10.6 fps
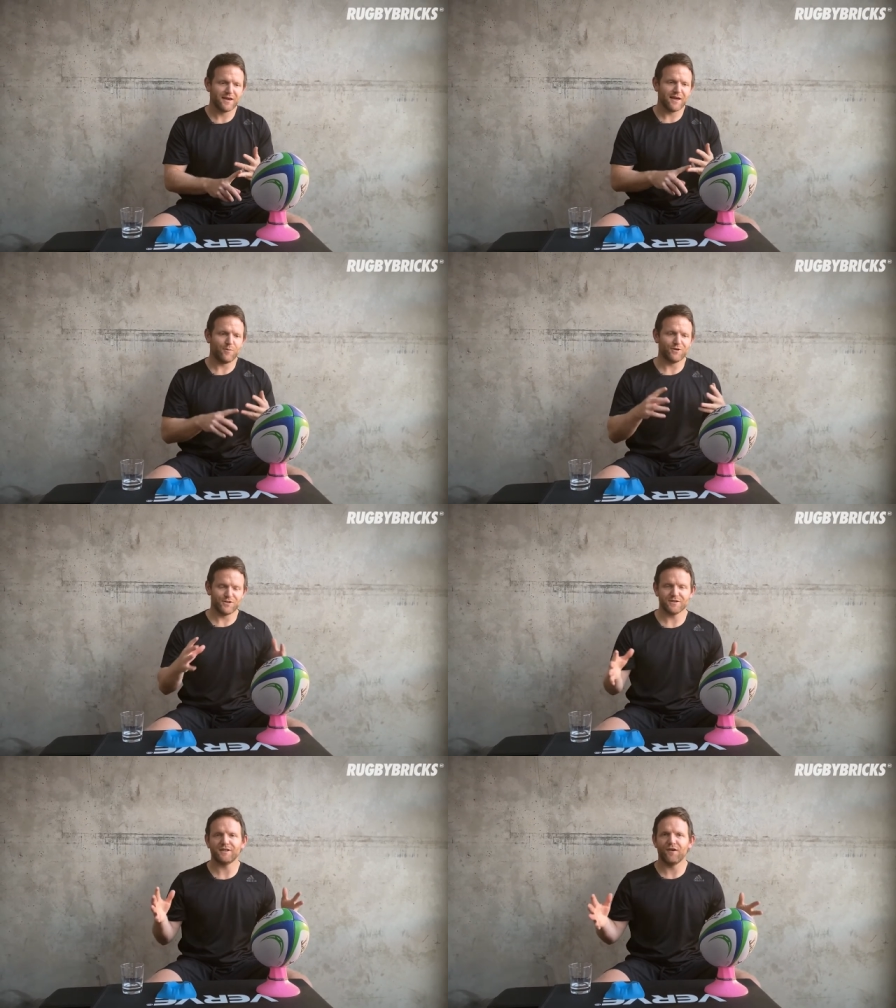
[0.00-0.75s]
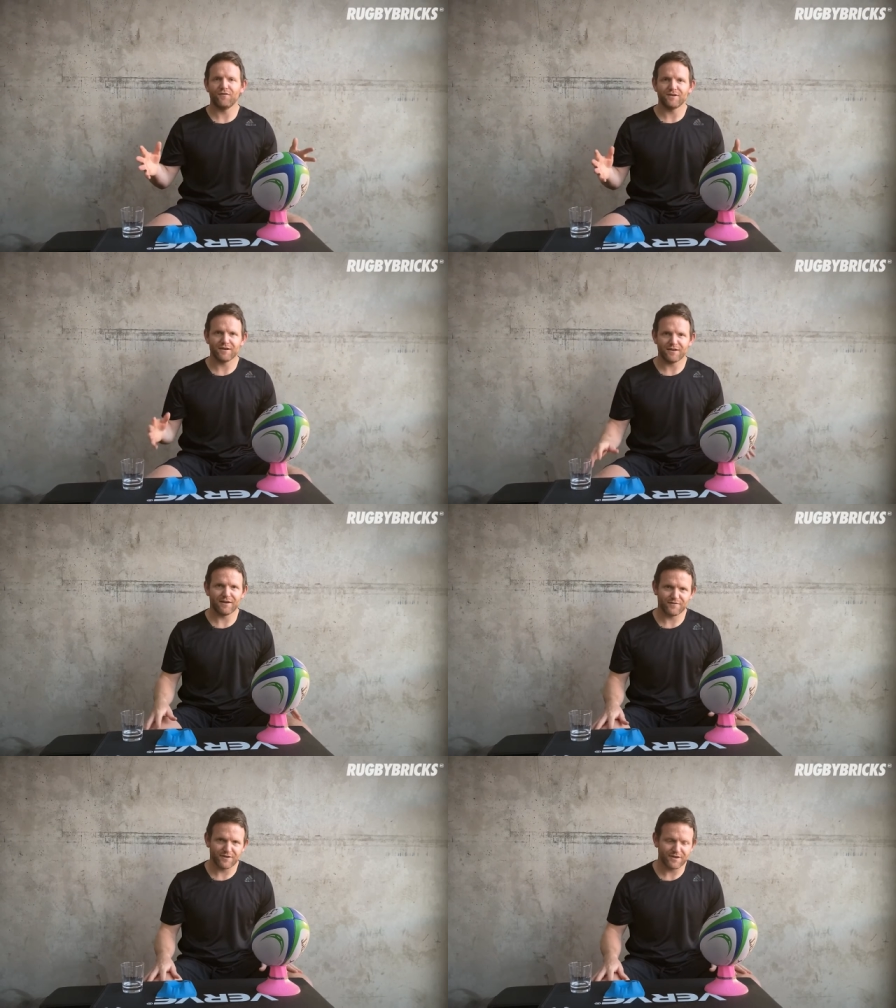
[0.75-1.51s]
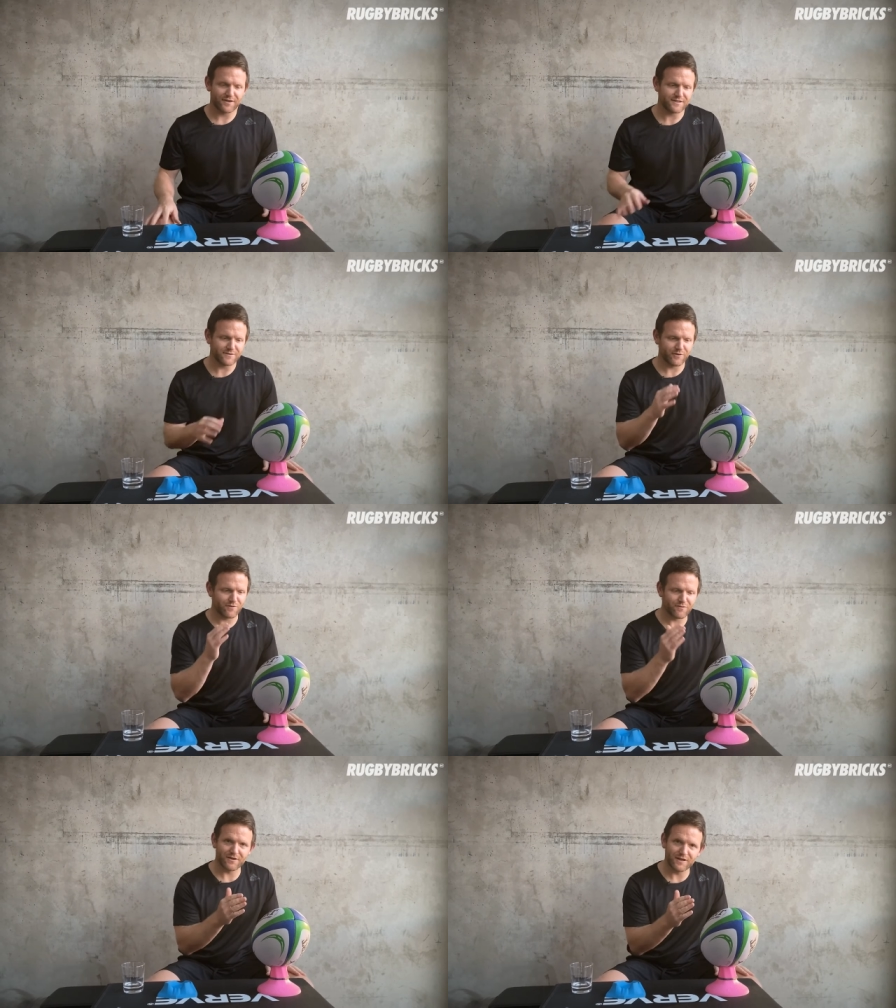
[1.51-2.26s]
and we just haven't done enough kicking to be
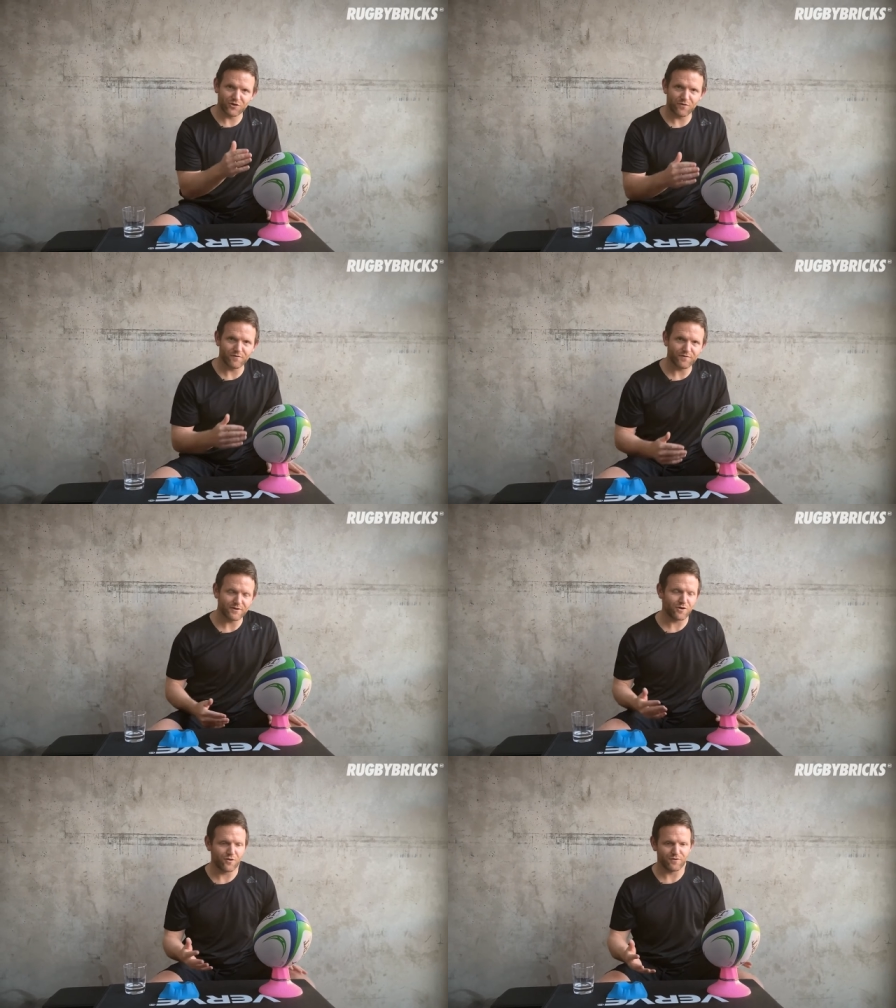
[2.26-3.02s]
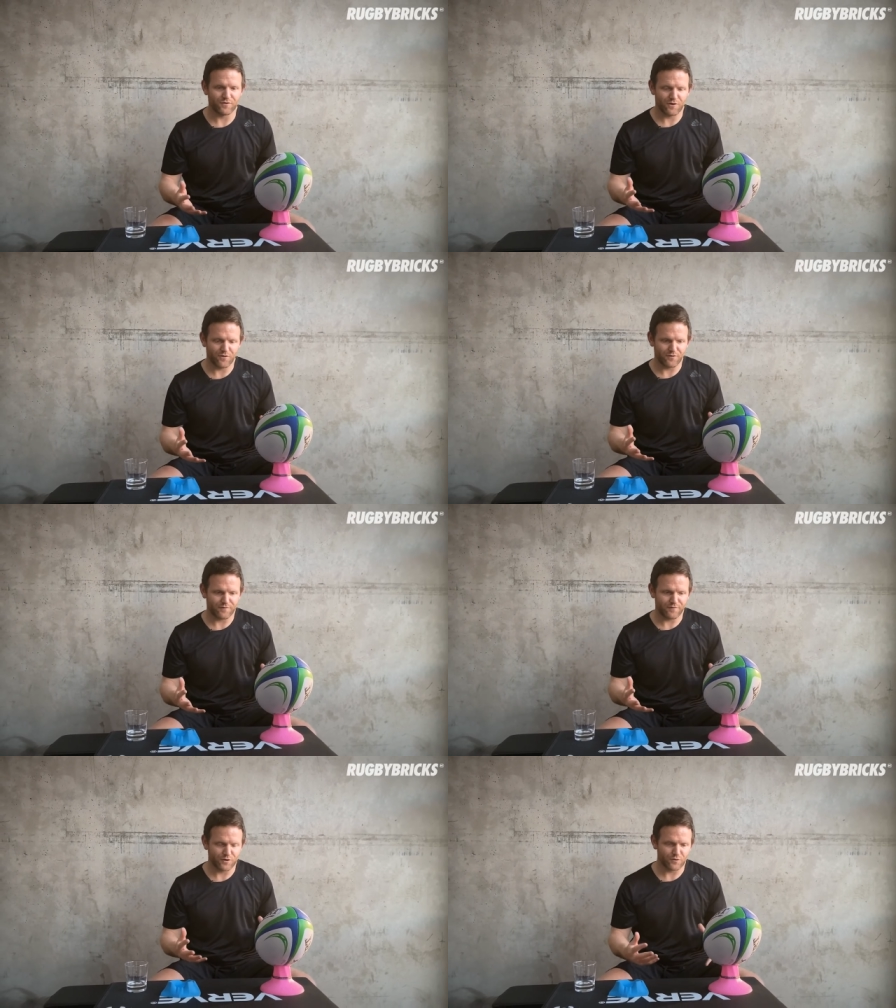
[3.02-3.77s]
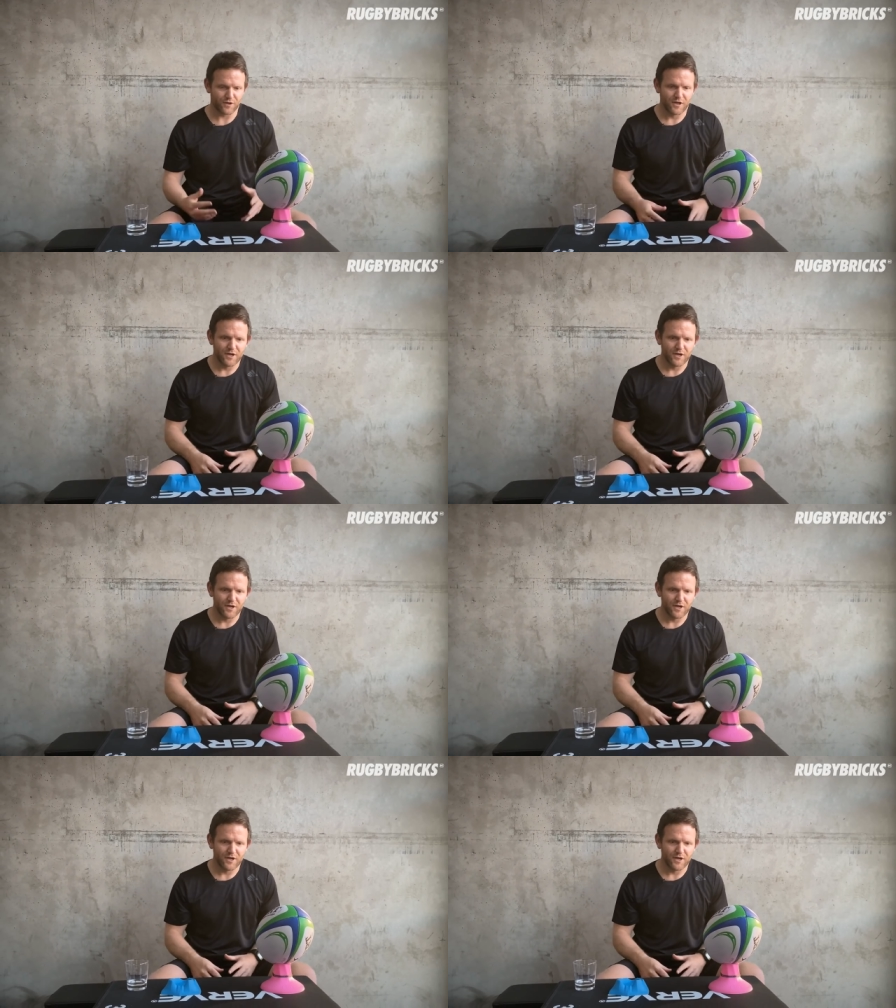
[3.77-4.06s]
really confident on, on the field.